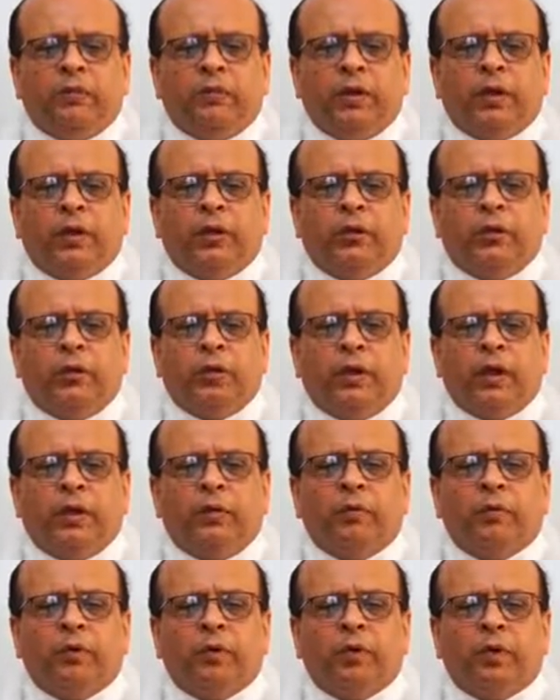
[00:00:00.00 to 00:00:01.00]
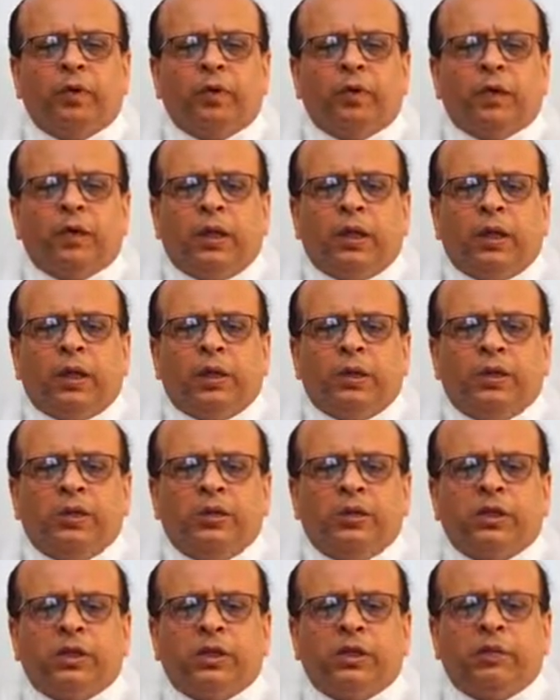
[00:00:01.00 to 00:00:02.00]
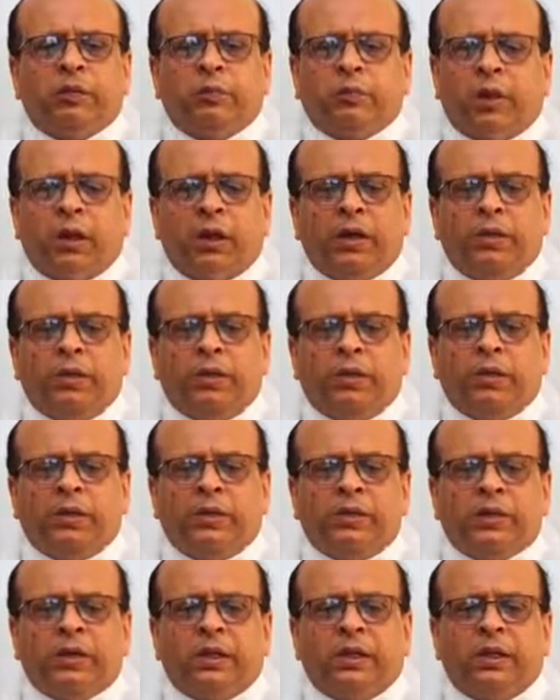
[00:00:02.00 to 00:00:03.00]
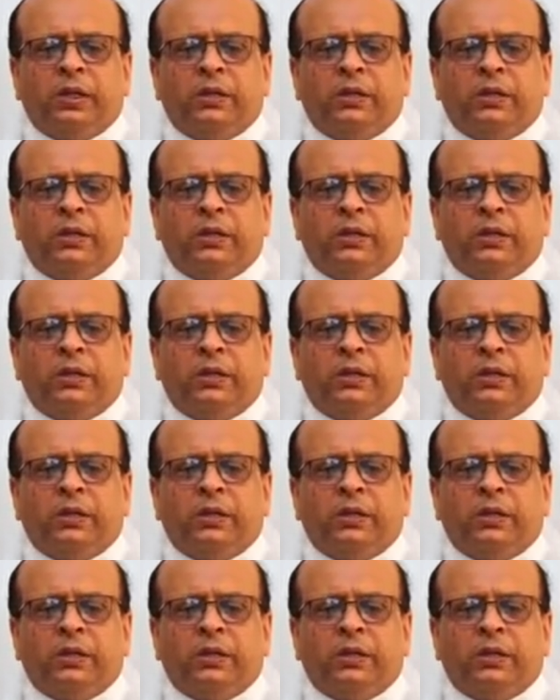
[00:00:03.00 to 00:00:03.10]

where you have multiple skin